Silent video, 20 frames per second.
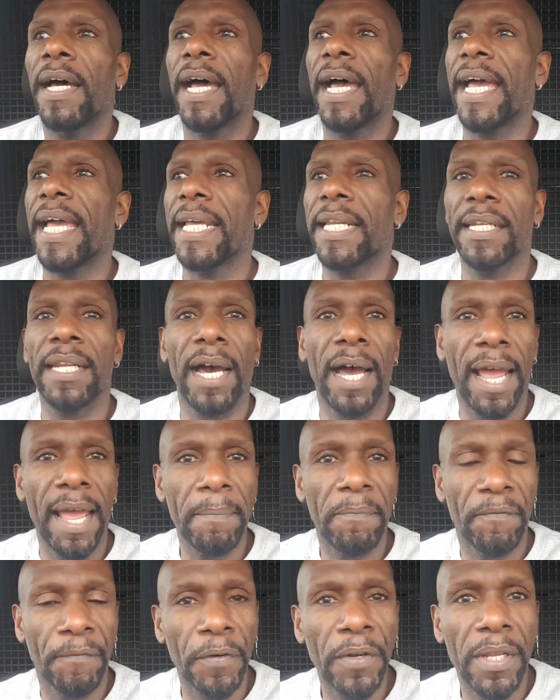And
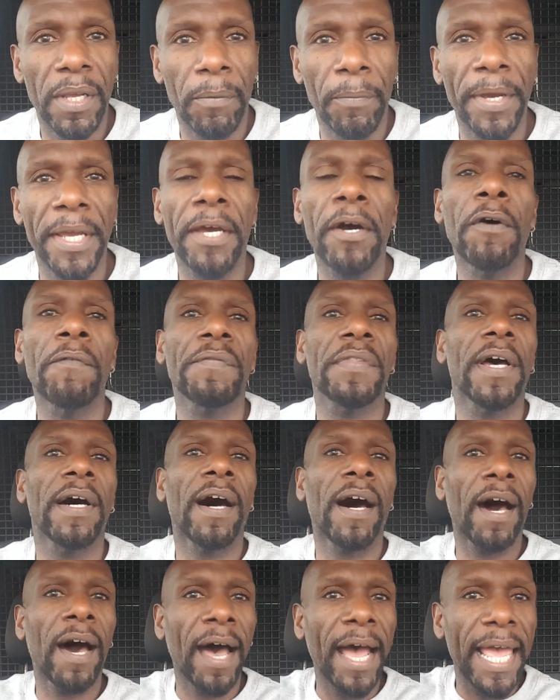I'm fully aware of the
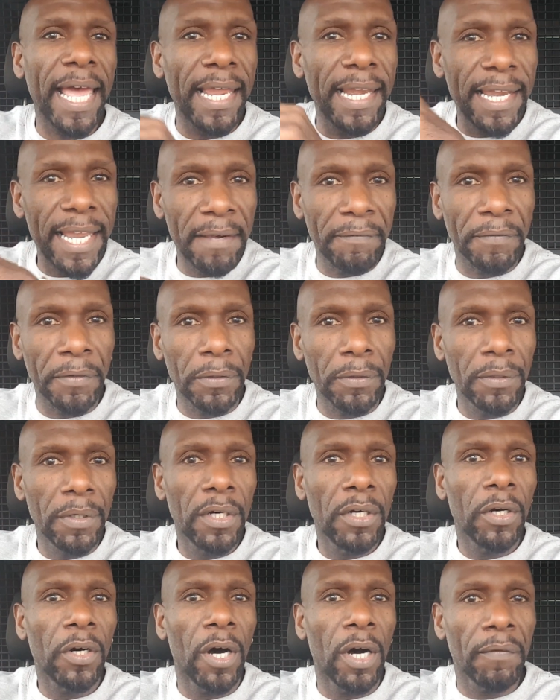higher level
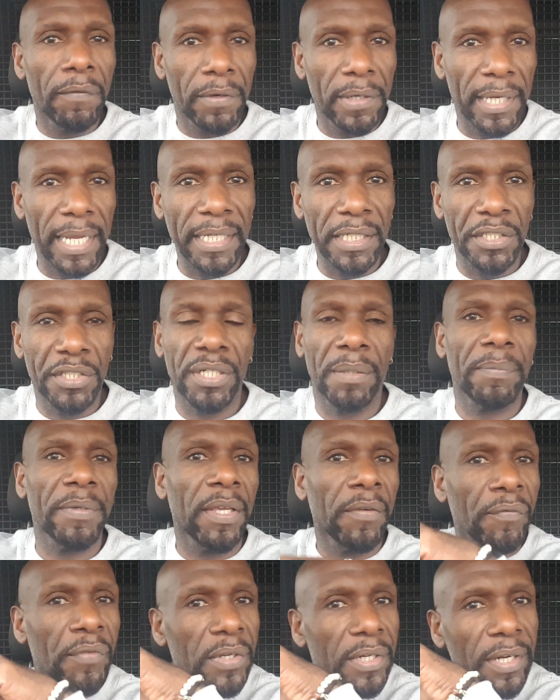of a relationship.
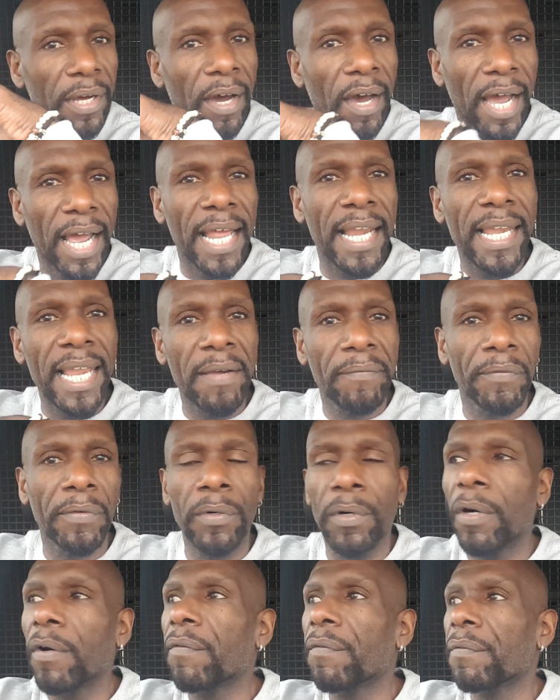If you're in a higher
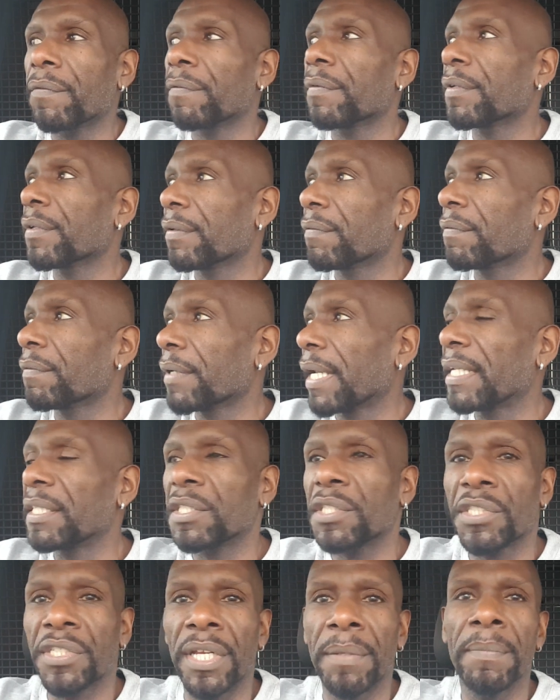level of a
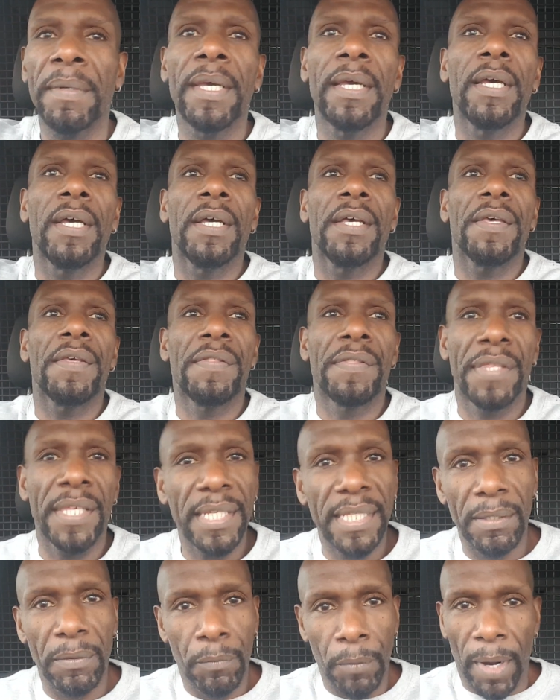relationship,
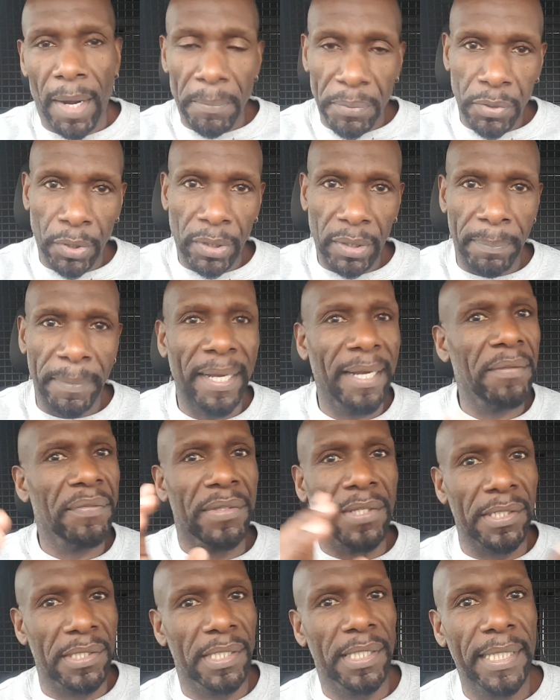this, what I'm talking about
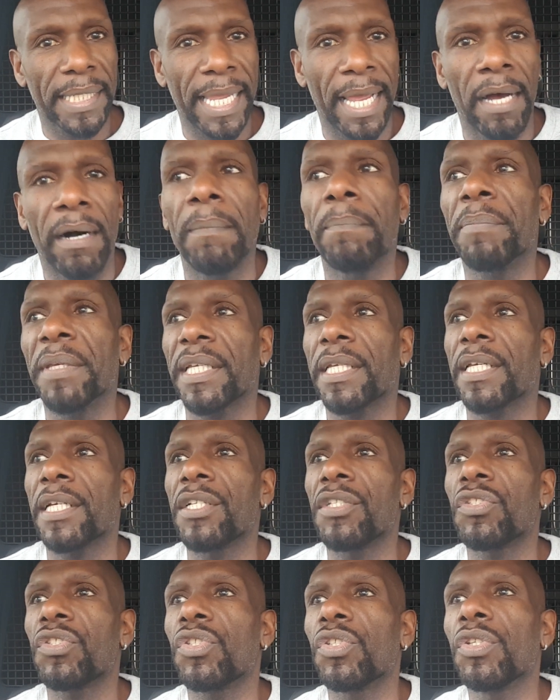doesn't count,
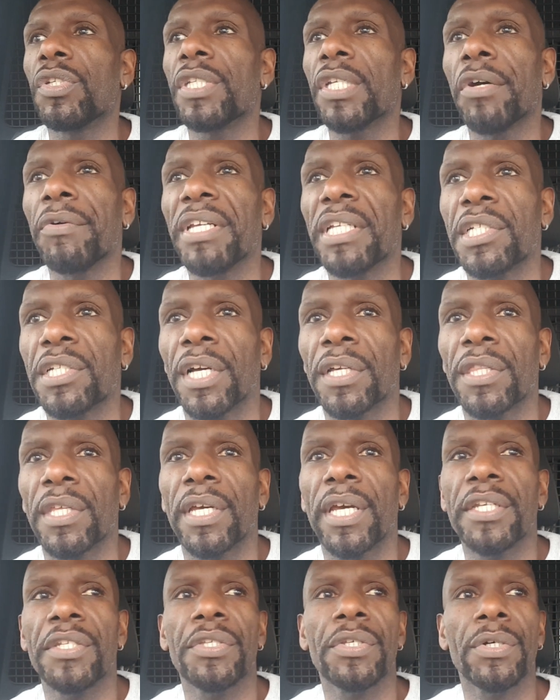because you know each other
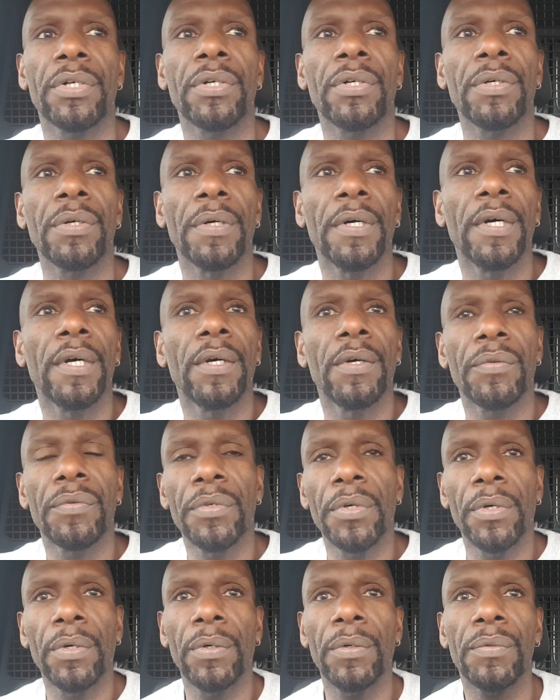and you're
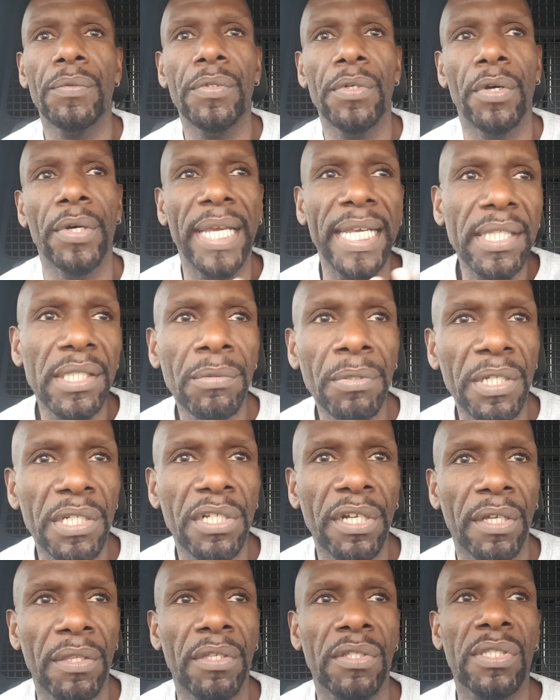into
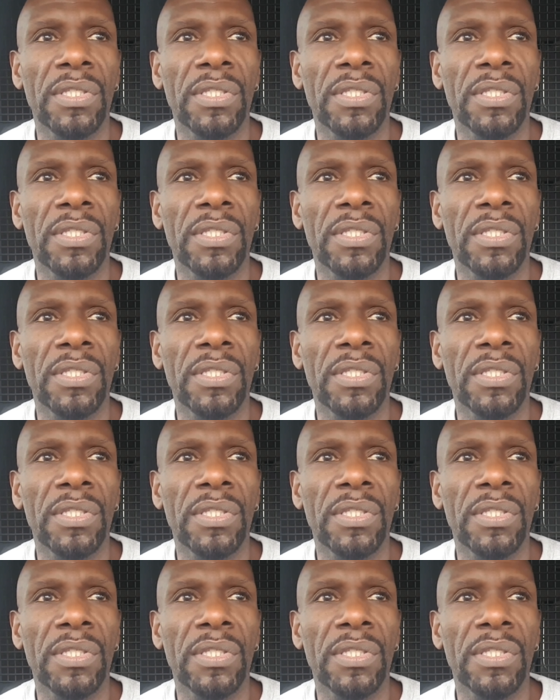each other.